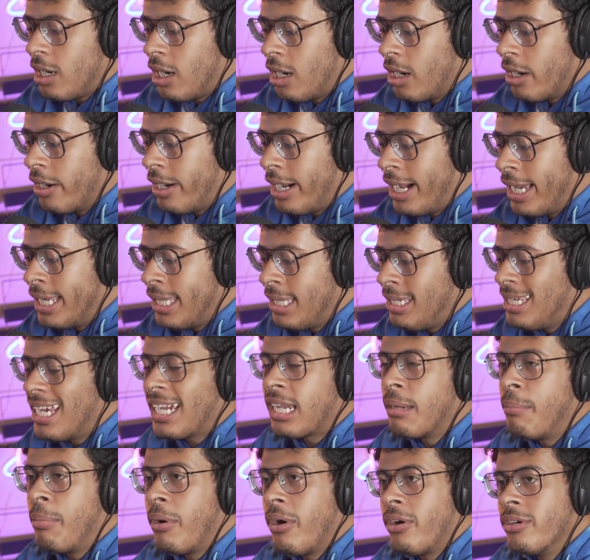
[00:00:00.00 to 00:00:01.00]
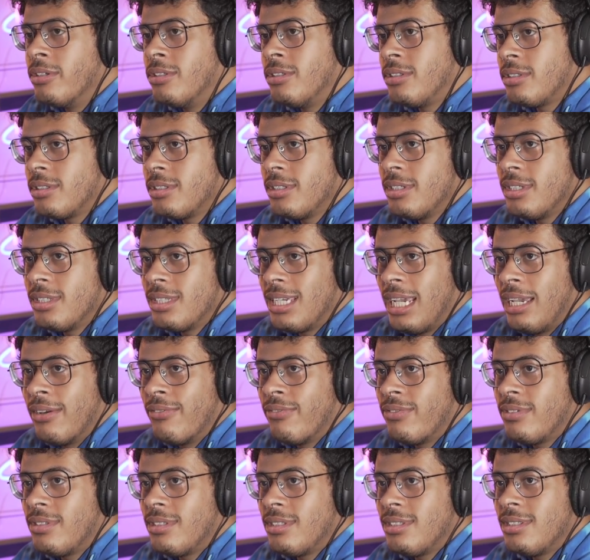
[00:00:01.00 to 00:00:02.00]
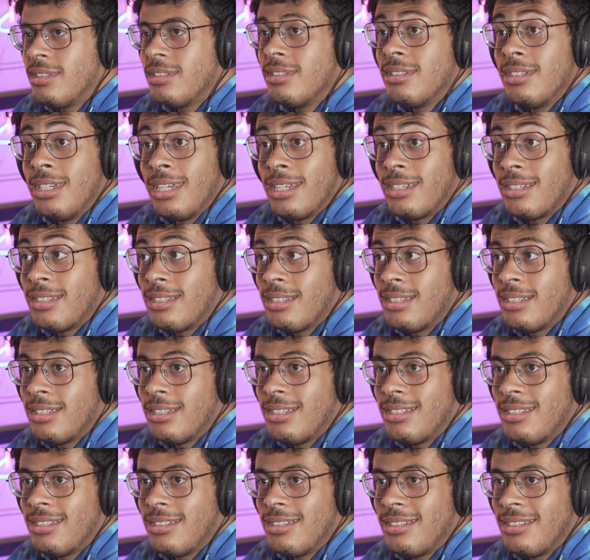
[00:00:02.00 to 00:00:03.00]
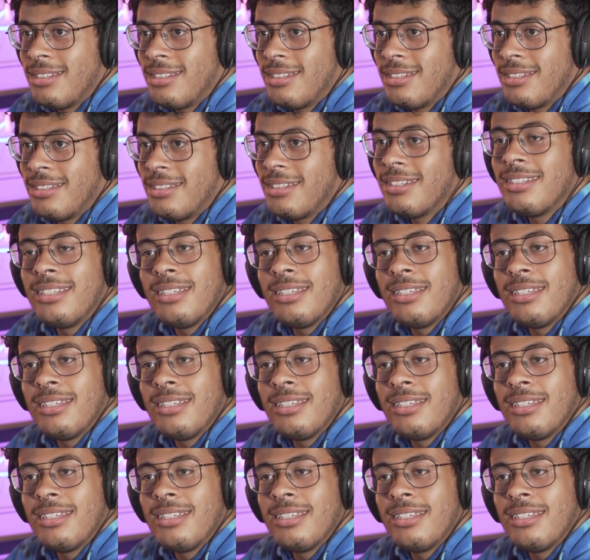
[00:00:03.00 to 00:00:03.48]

are a decapods. They have ah, yeah. eight legs plus pincers.